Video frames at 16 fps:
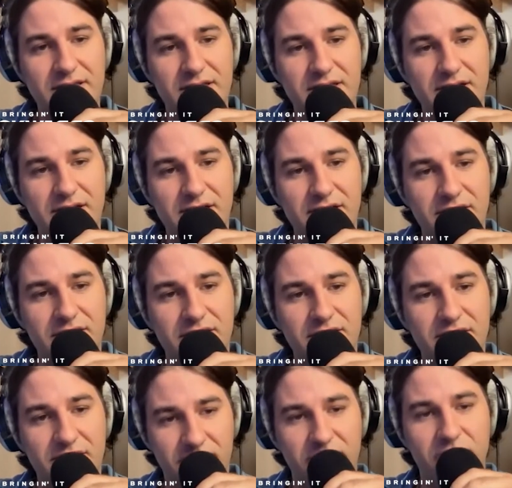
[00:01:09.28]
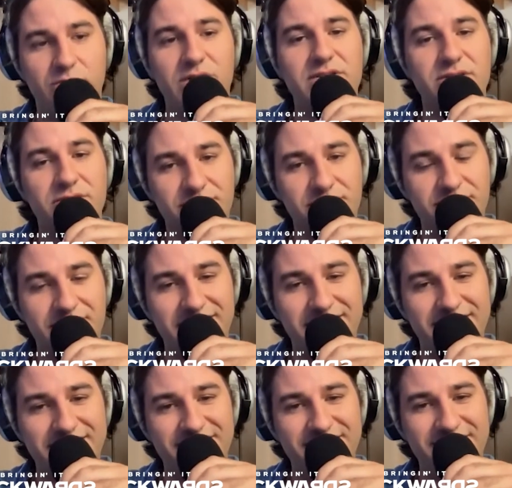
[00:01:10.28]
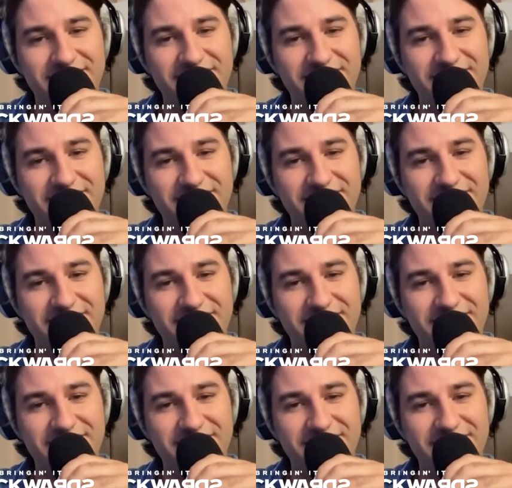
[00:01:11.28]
Okay. The west coast so, of Canada.